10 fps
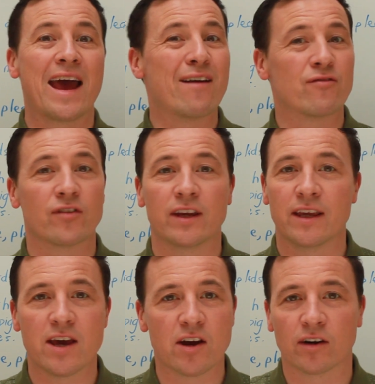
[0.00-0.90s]
every
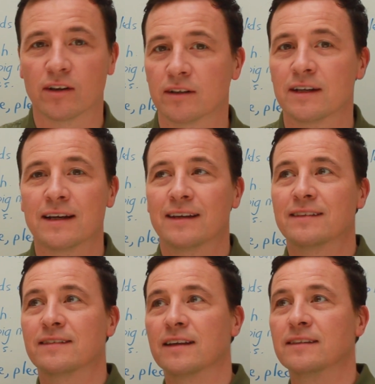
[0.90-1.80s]
year
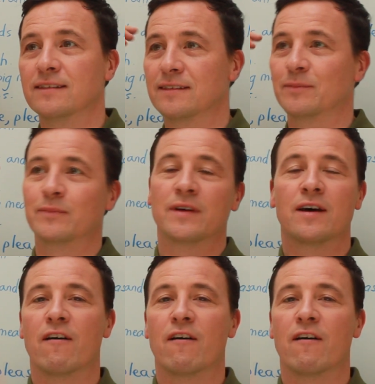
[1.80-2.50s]
since